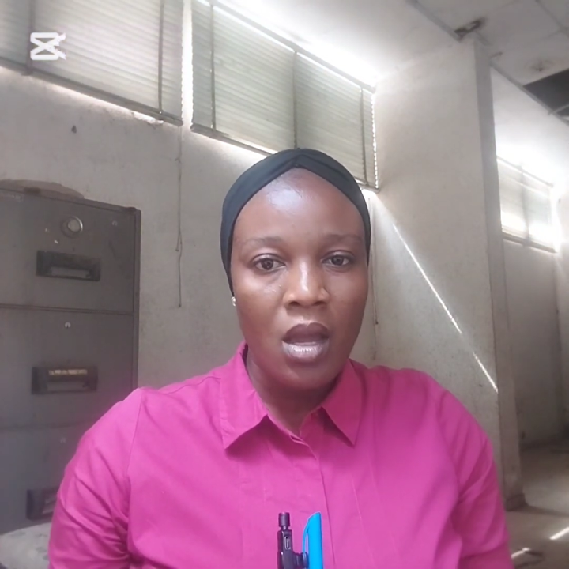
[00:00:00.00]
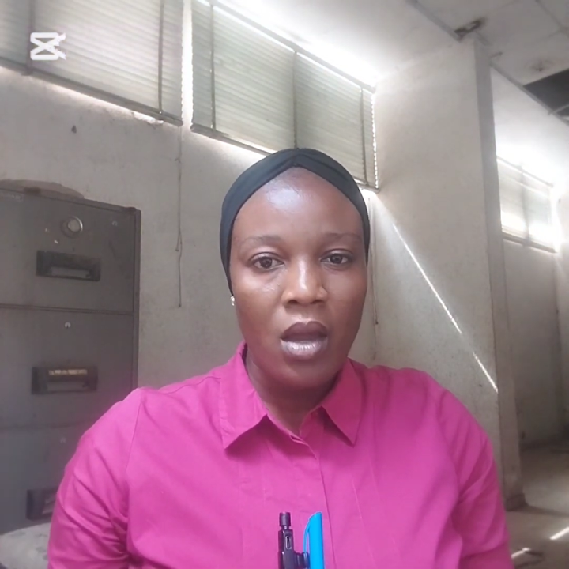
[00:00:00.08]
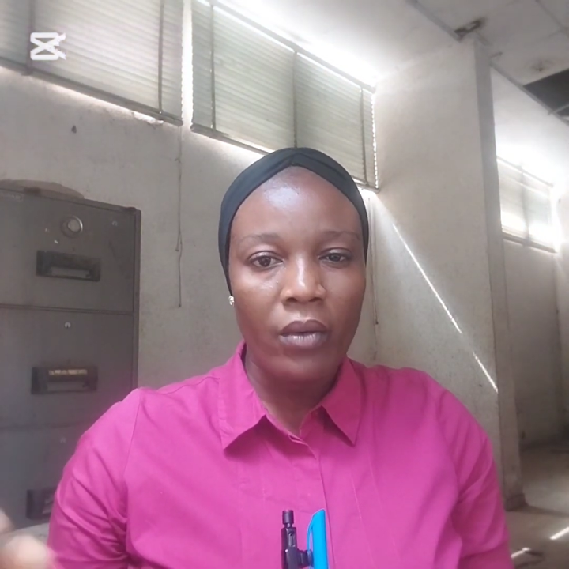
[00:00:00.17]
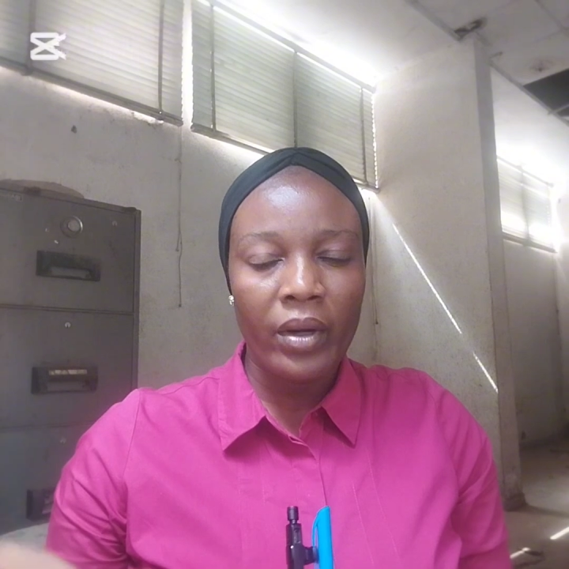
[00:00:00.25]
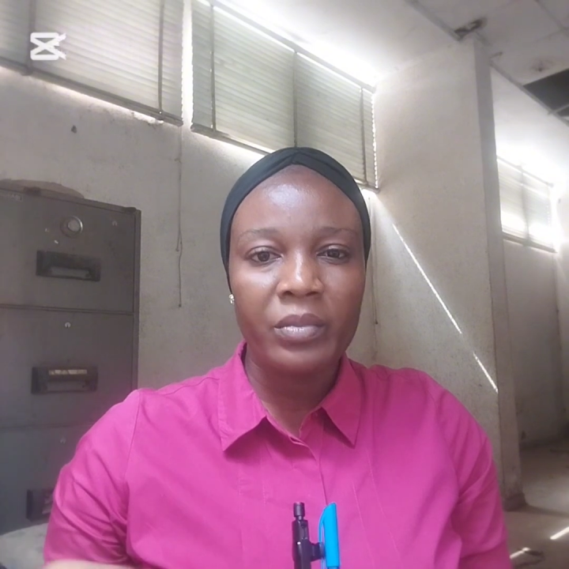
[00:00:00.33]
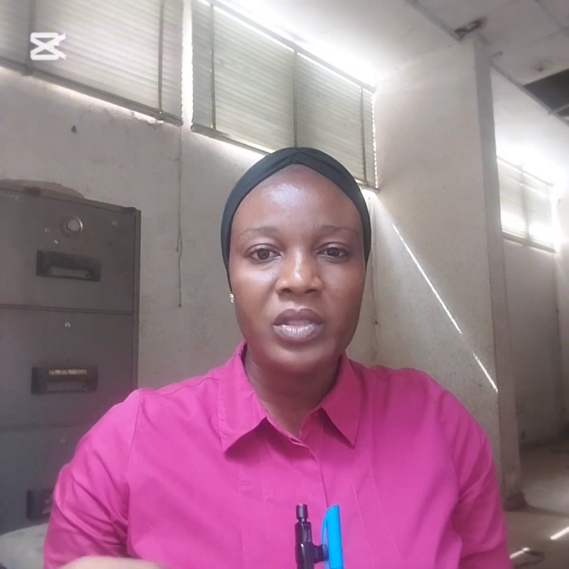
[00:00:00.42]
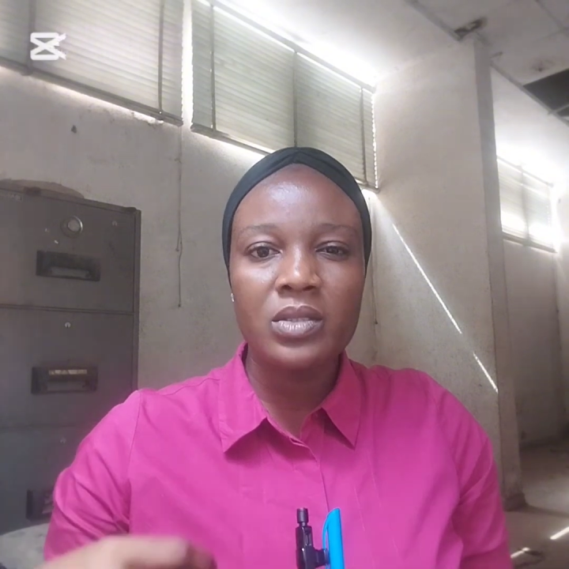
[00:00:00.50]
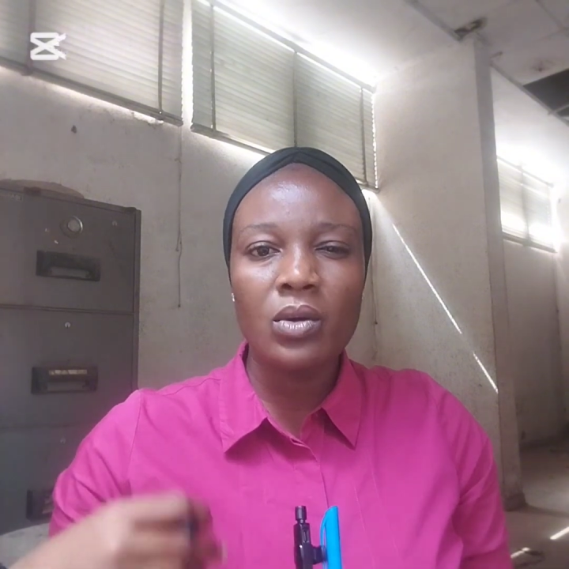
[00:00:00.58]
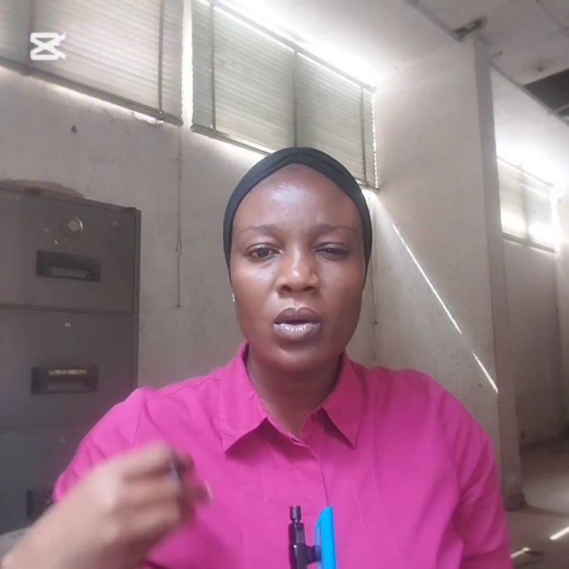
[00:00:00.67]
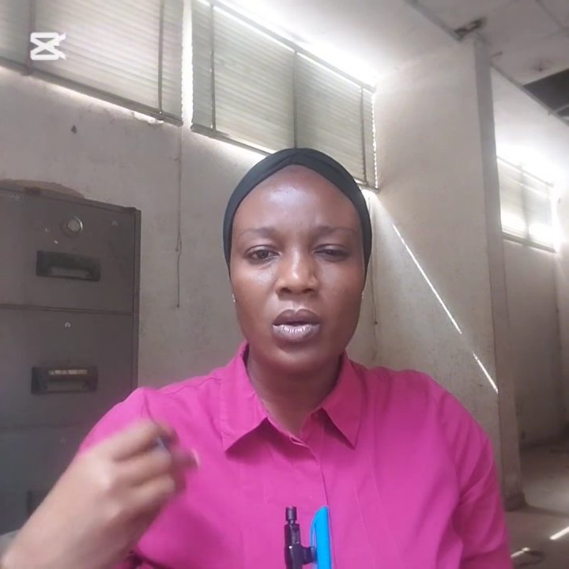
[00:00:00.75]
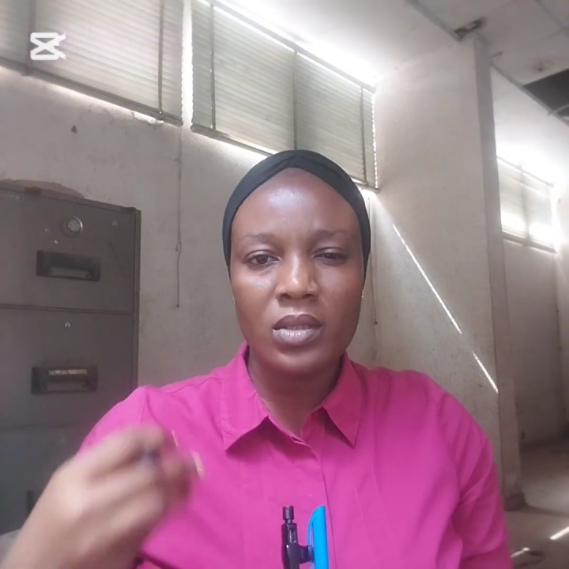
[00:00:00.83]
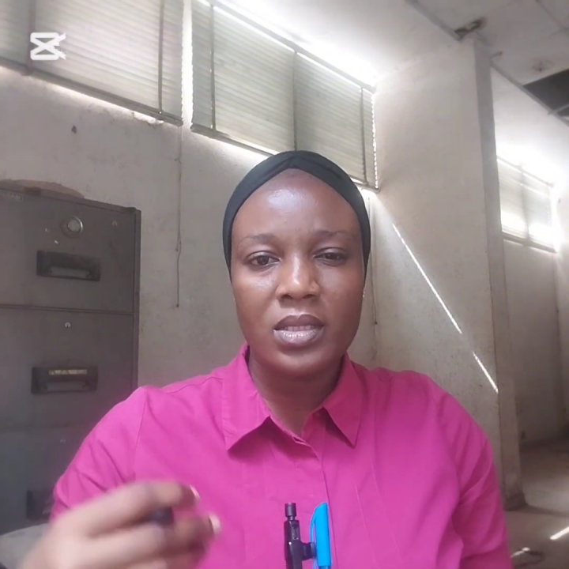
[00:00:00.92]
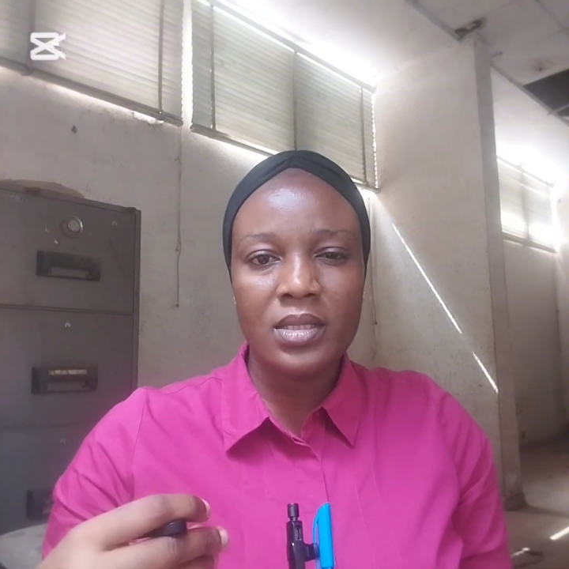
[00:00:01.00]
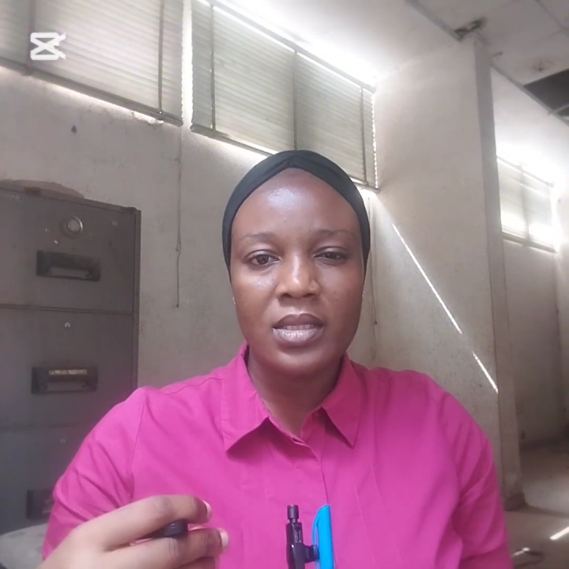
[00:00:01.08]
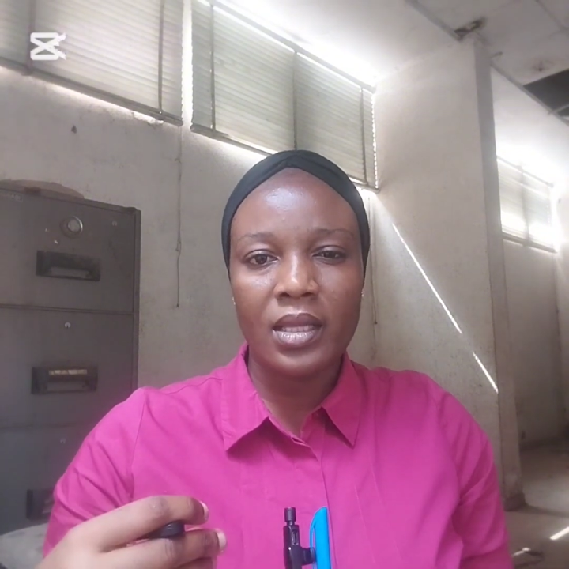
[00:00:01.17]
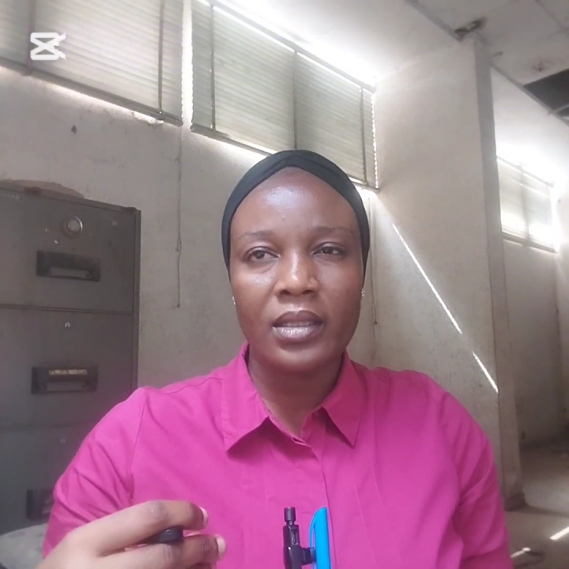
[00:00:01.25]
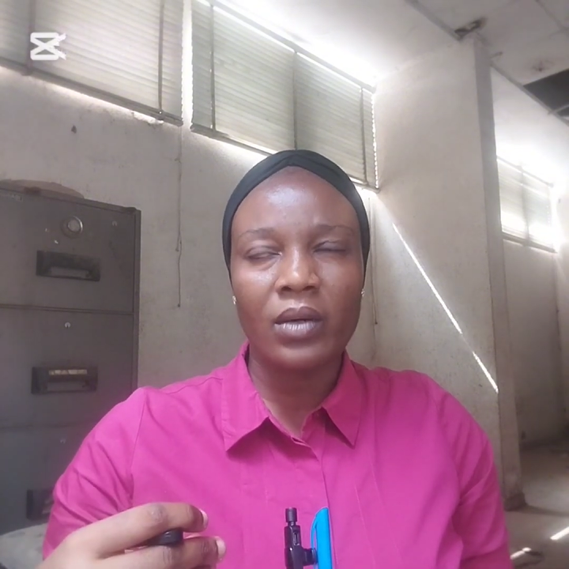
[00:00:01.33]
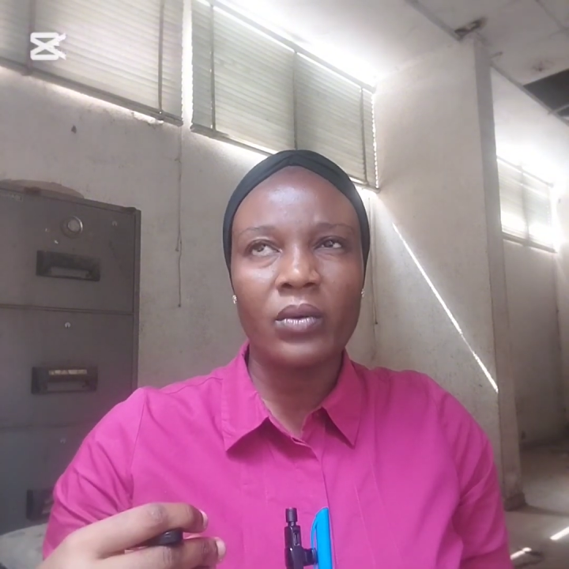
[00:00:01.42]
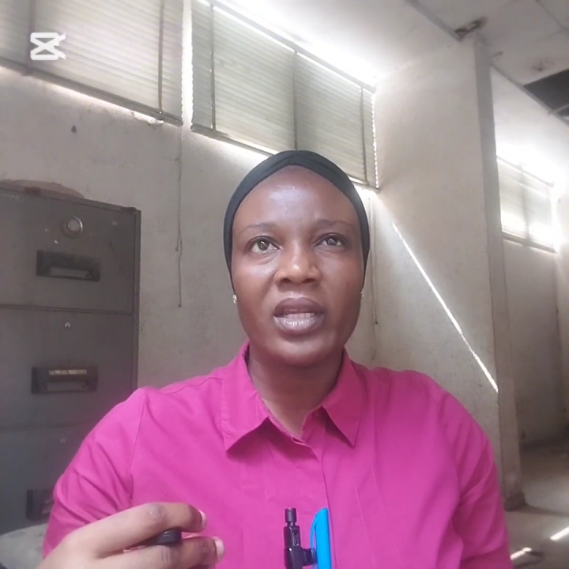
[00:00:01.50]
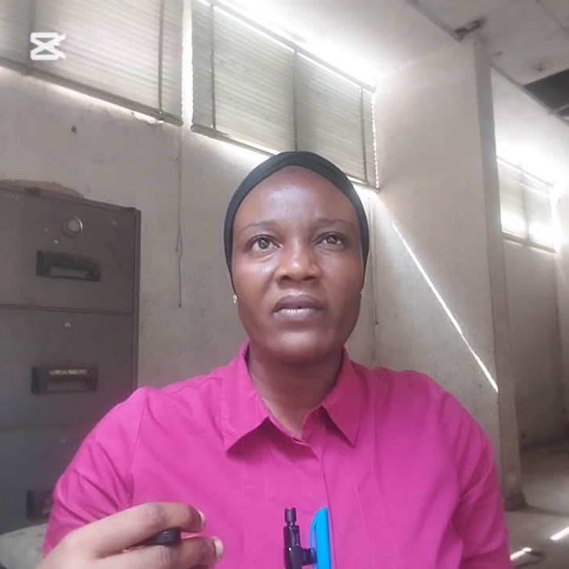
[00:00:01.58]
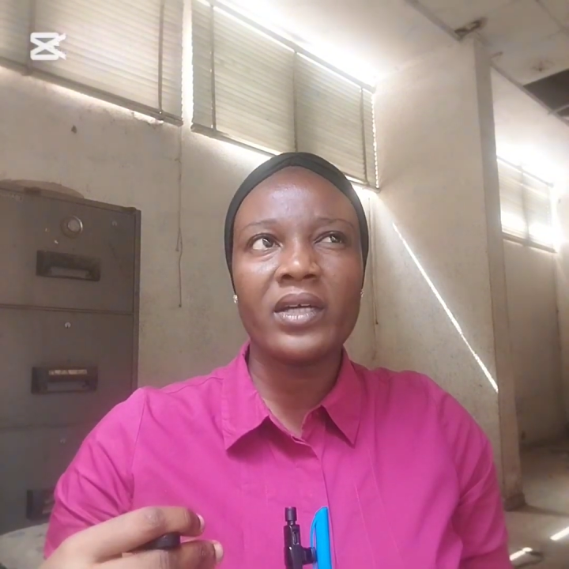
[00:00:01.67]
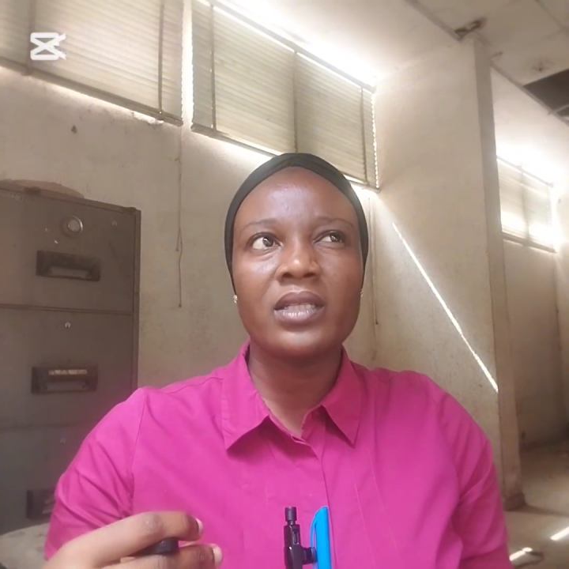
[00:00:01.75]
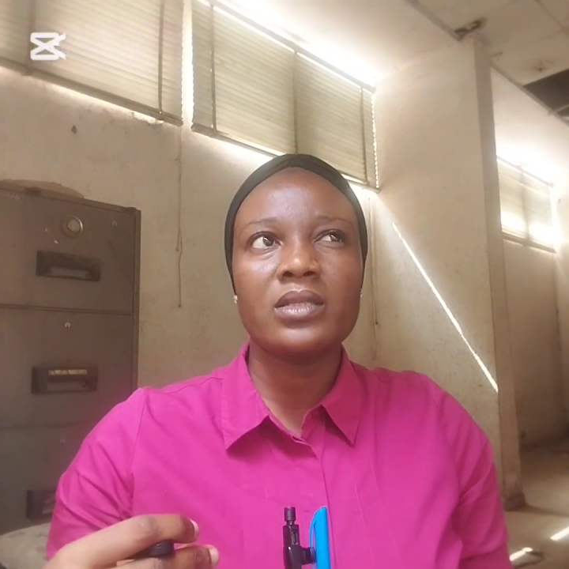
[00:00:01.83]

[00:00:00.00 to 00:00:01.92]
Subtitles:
All right. Be so consistent that whenever